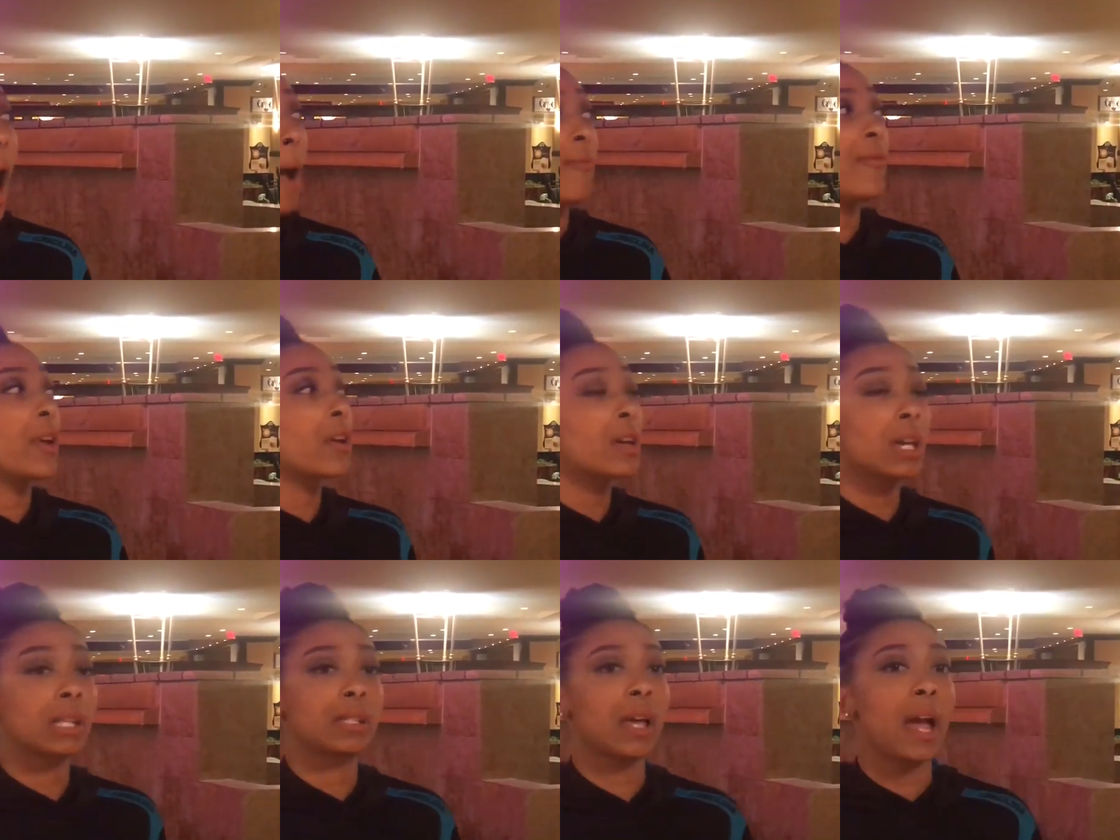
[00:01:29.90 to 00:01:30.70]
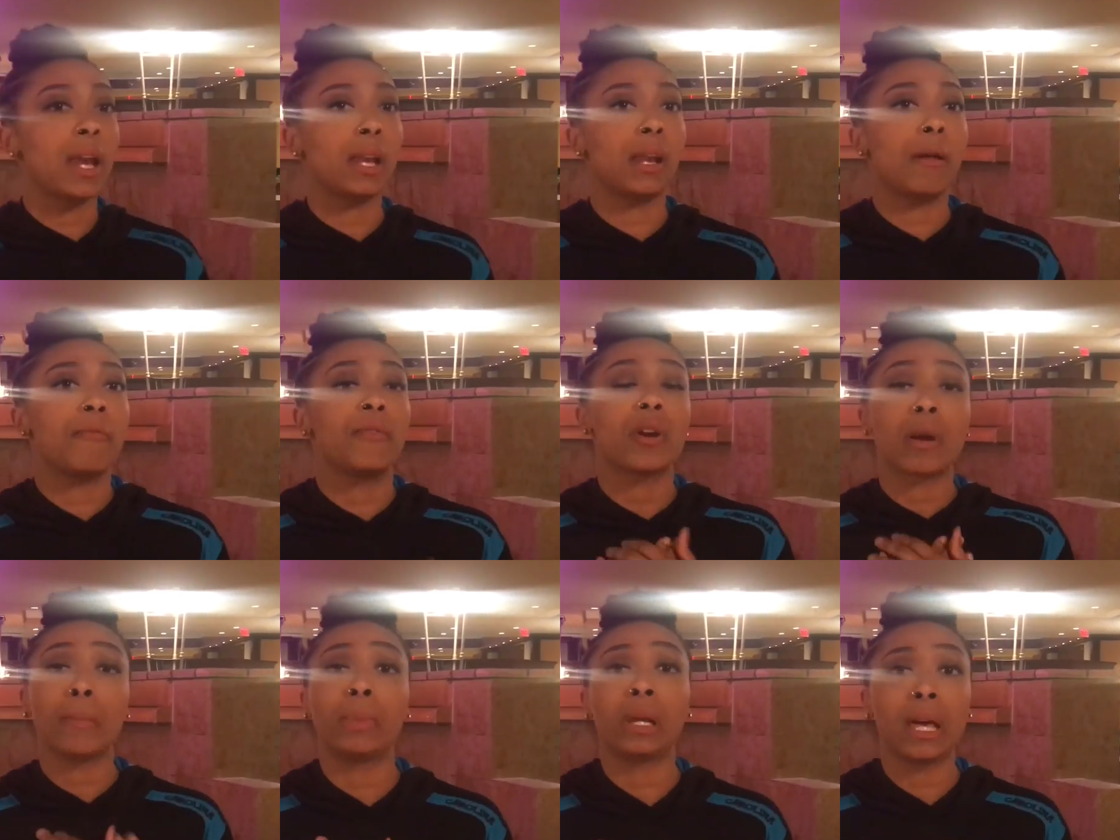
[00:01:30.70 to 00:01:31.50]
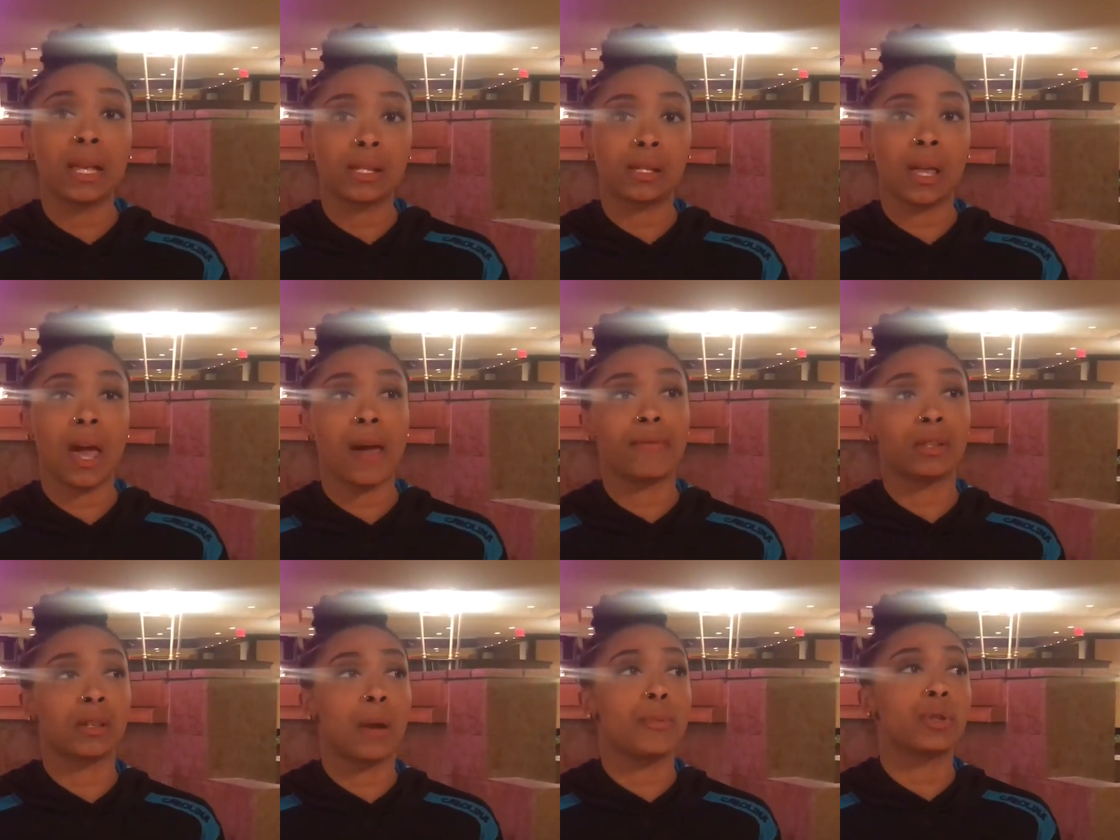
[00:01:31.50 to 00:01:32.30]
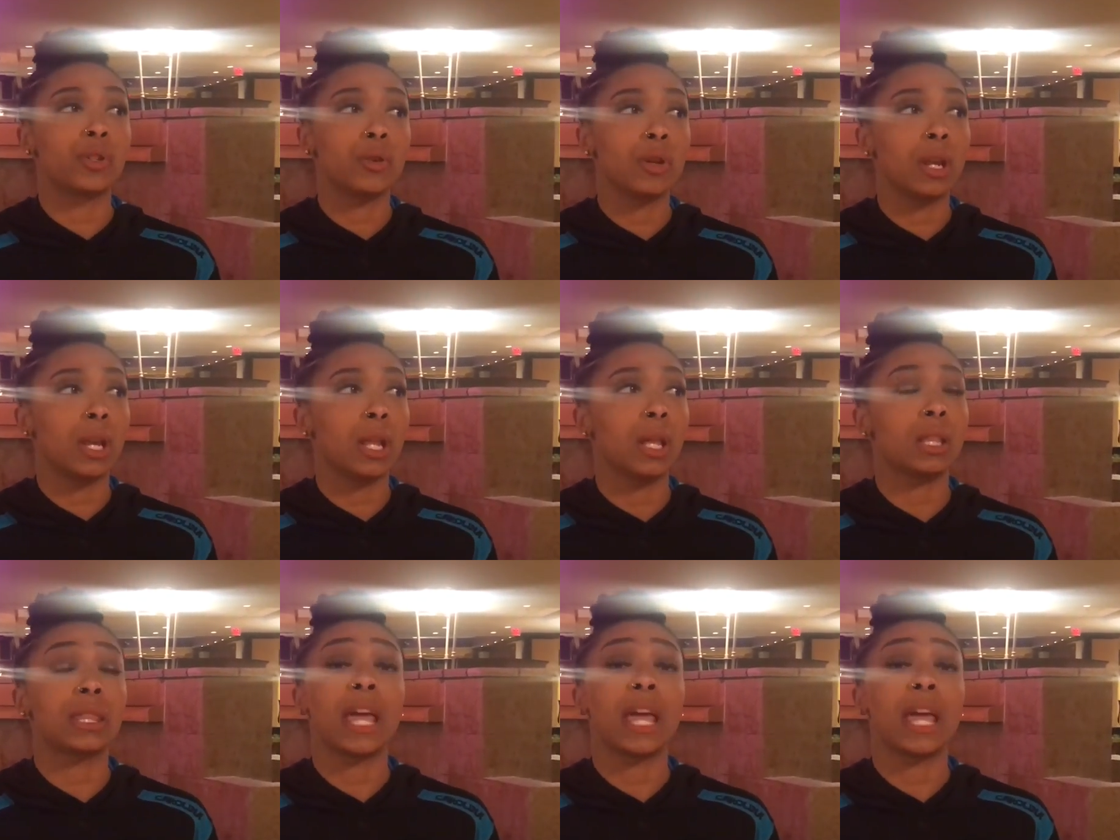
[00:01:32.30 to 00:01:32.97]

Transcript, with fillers: I'm very excited and I'm very blessed to have this opportunity.